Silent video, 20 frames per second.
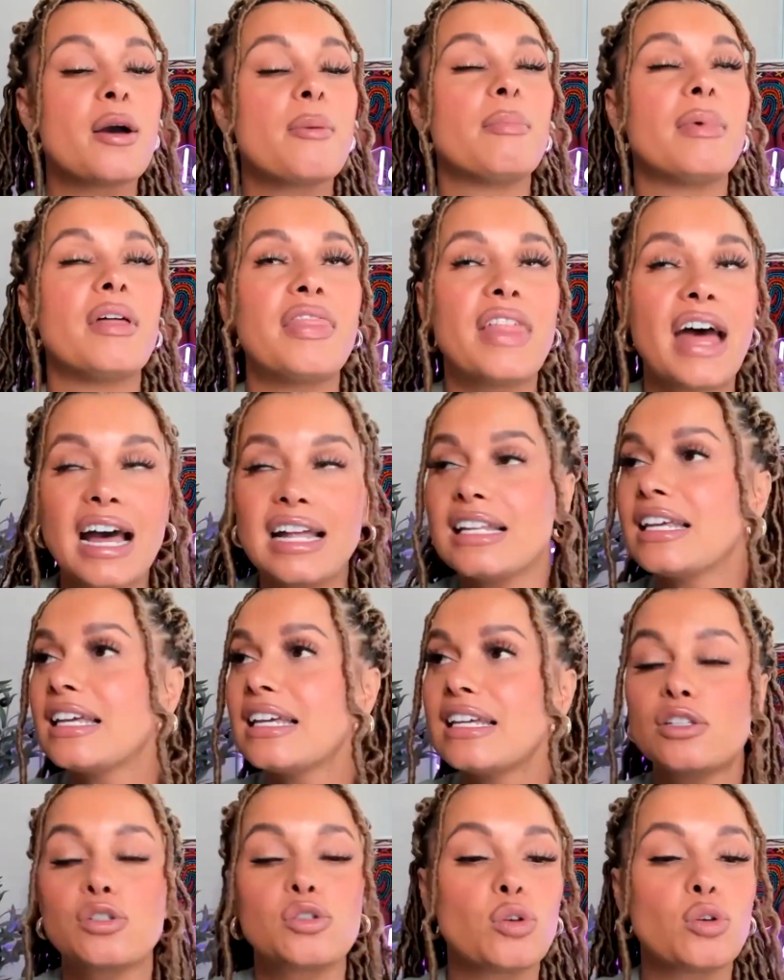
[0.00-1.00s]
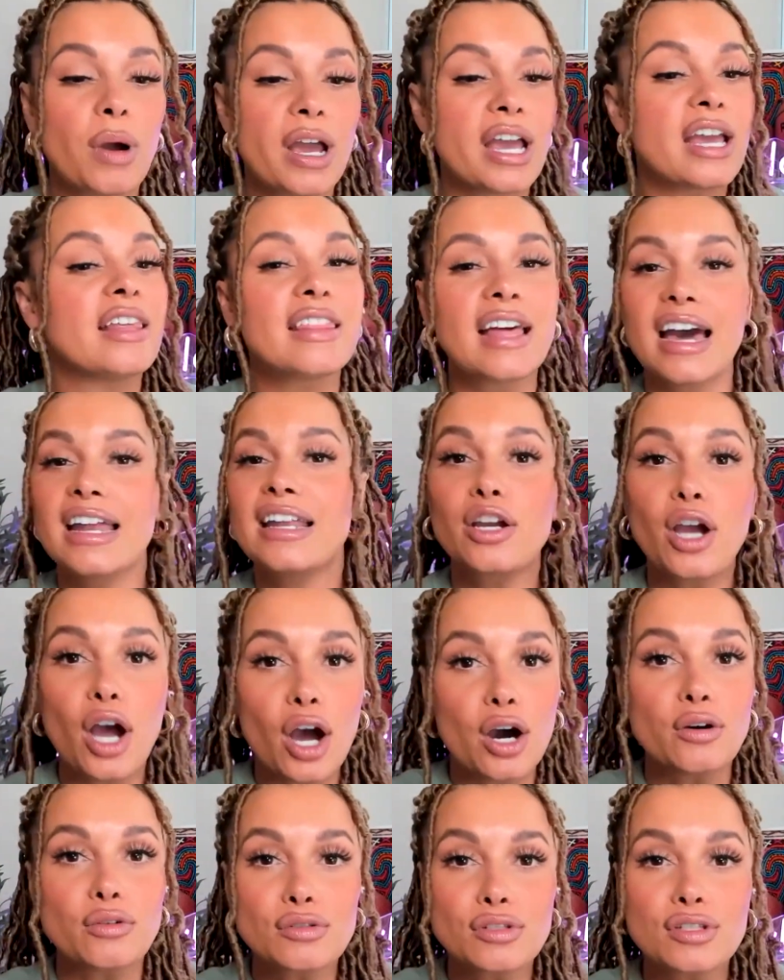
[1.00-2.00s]
But that is the way that it
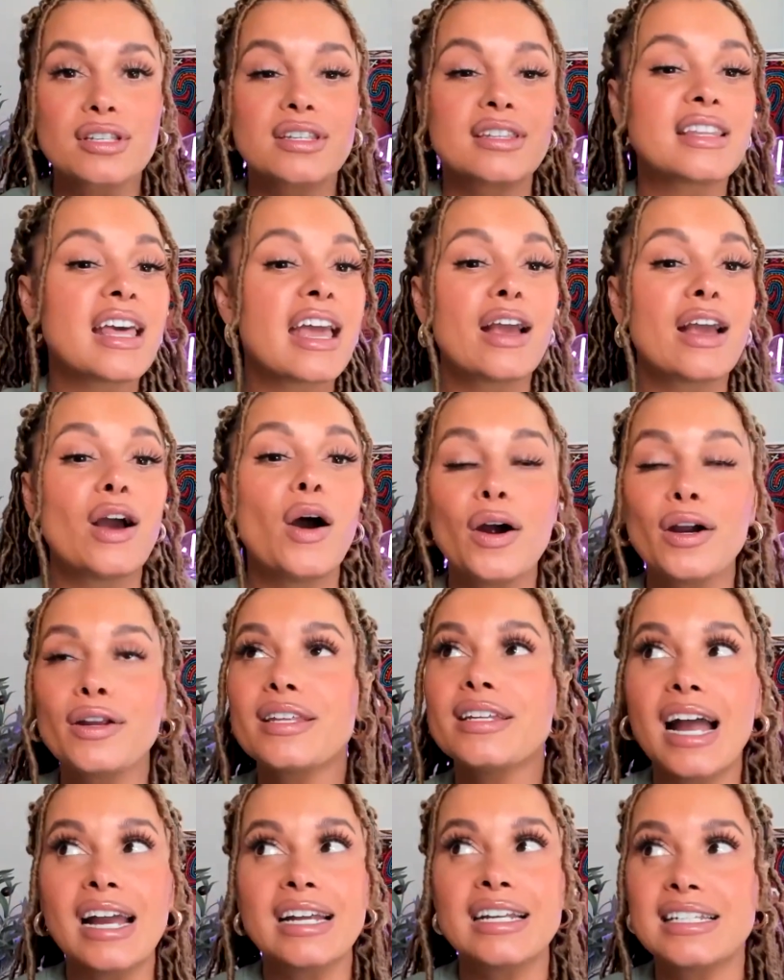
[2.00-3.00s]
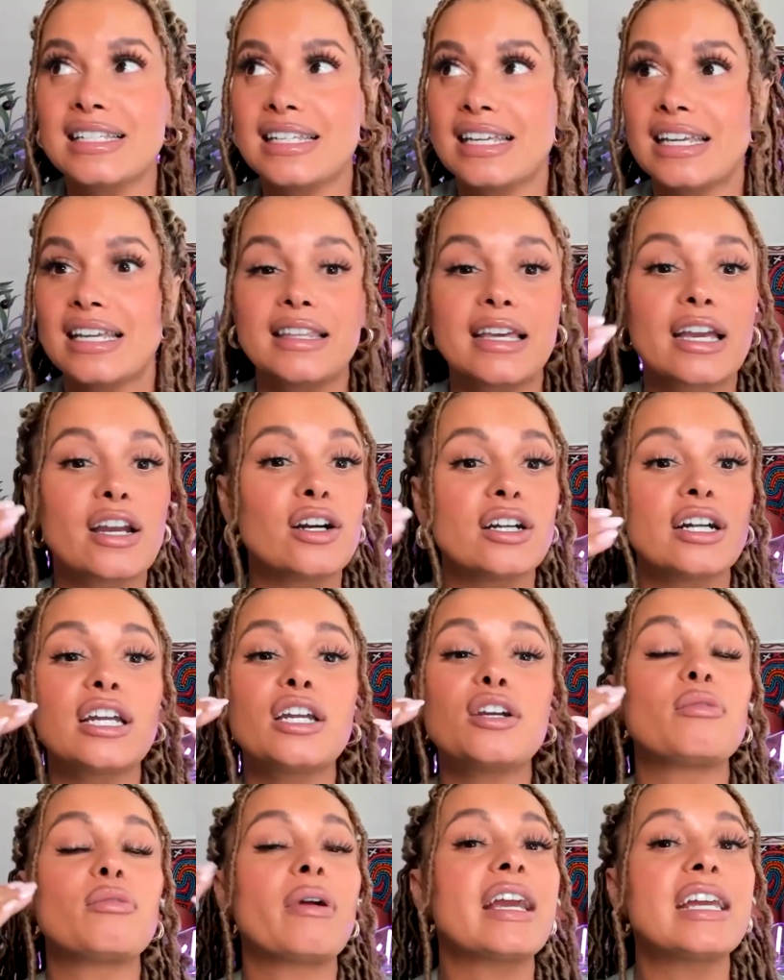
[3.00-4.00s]
goes. They are the dynasty. They are a
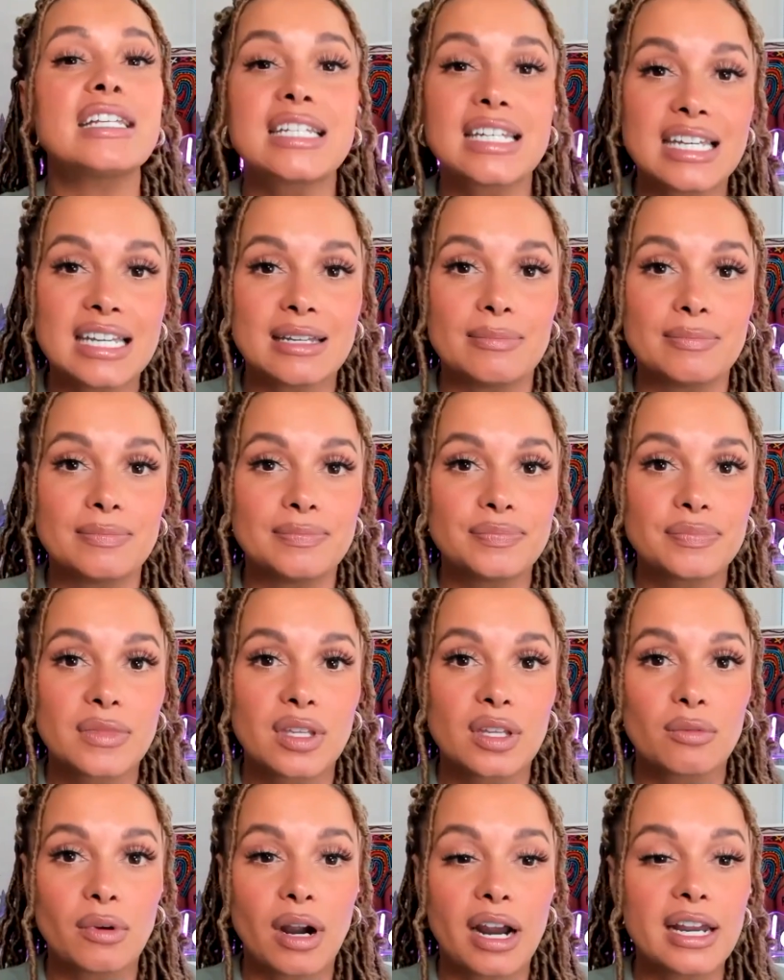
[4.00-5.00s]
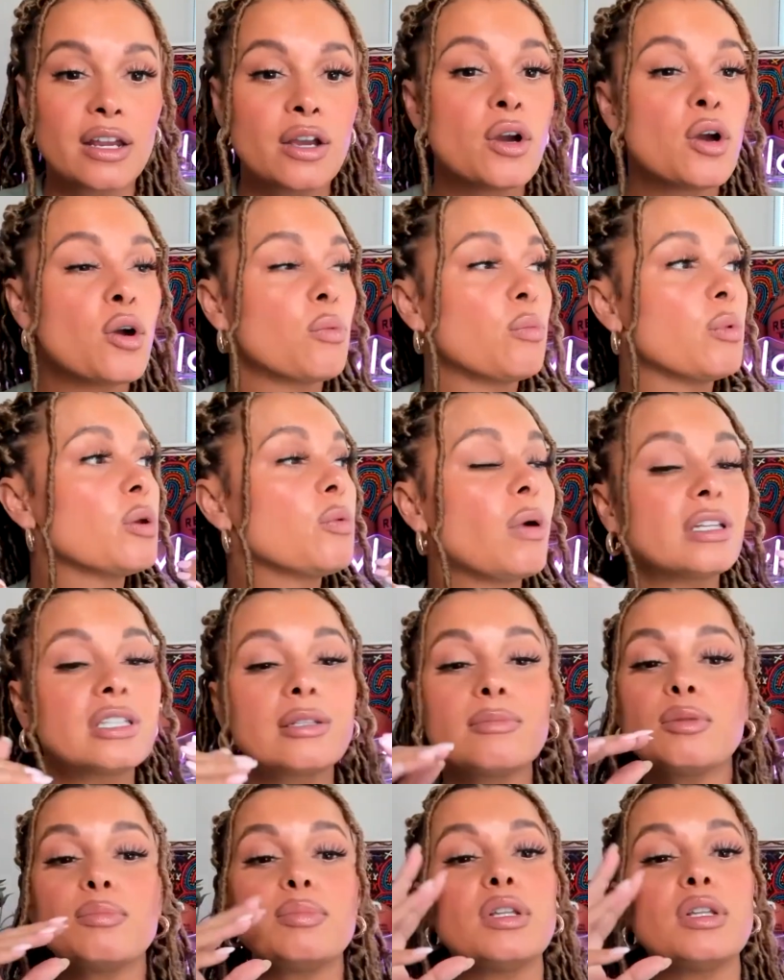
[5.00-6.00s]
great team, right? We want
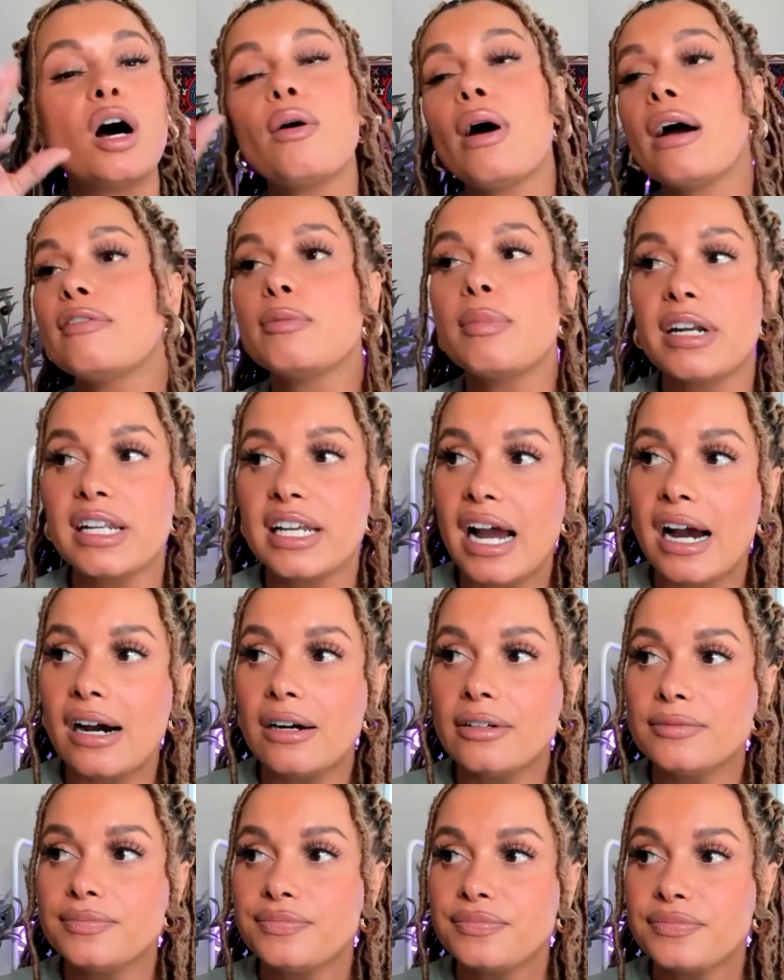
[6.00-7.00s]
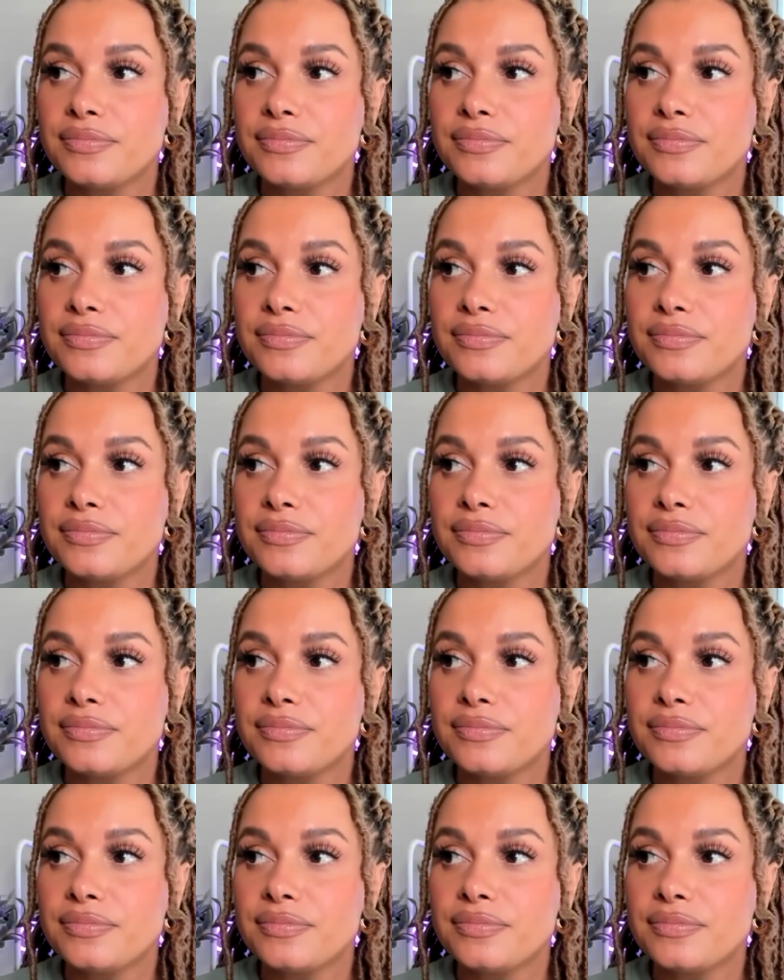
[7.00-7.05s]
them to blow everybody out.